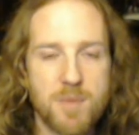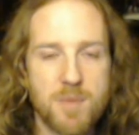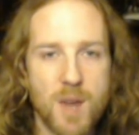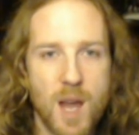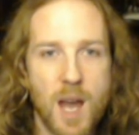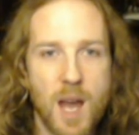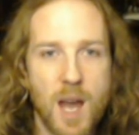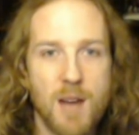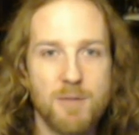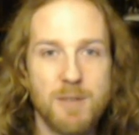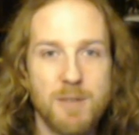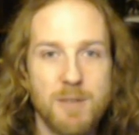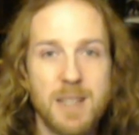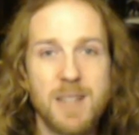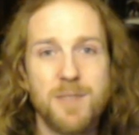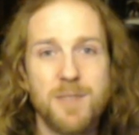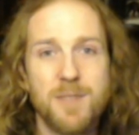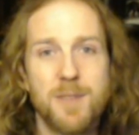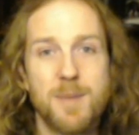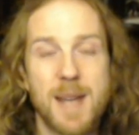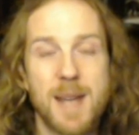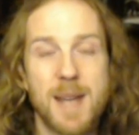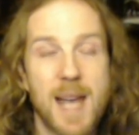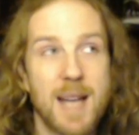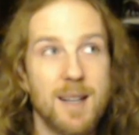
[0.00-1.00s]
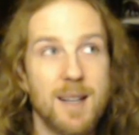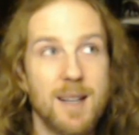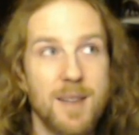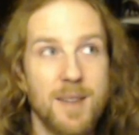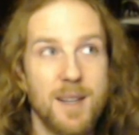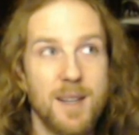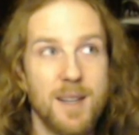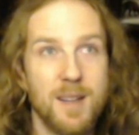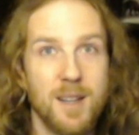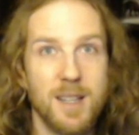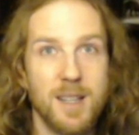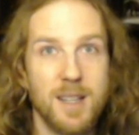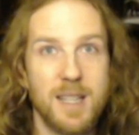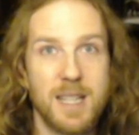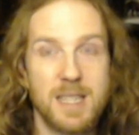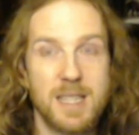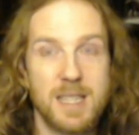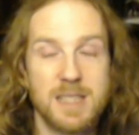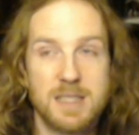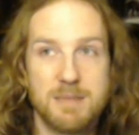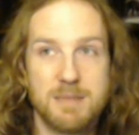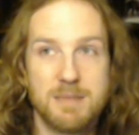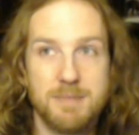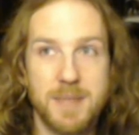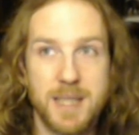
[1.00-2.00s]
really, for me, anything that
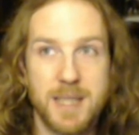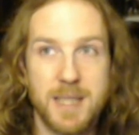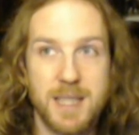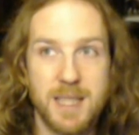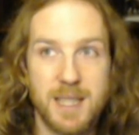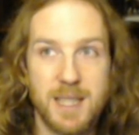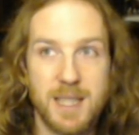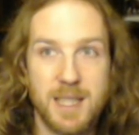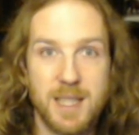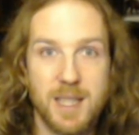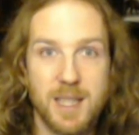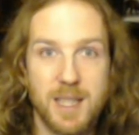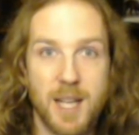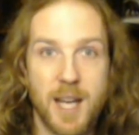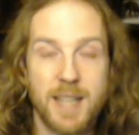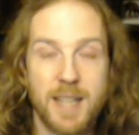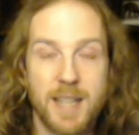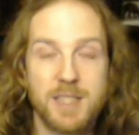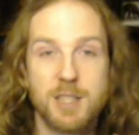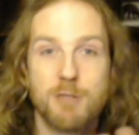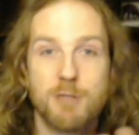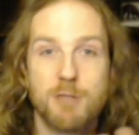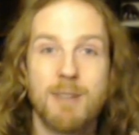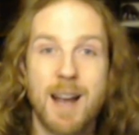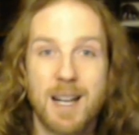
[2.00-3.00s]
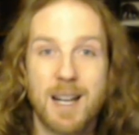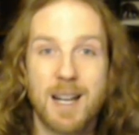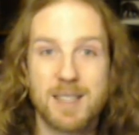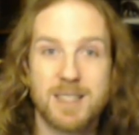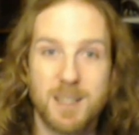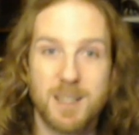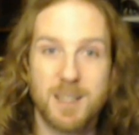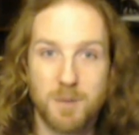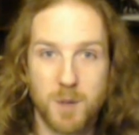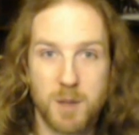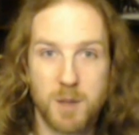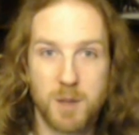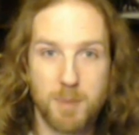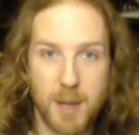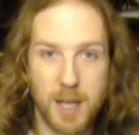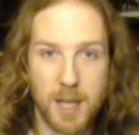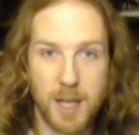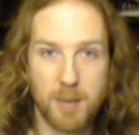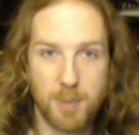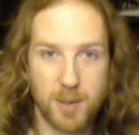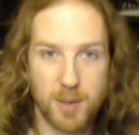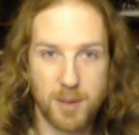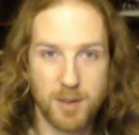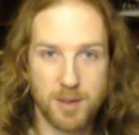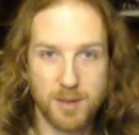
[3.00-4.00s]
gets me interacting with
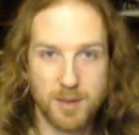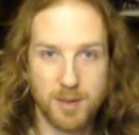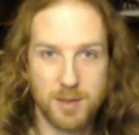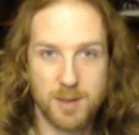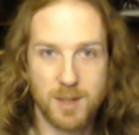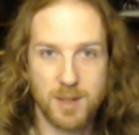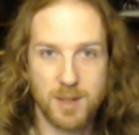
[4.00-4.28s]
people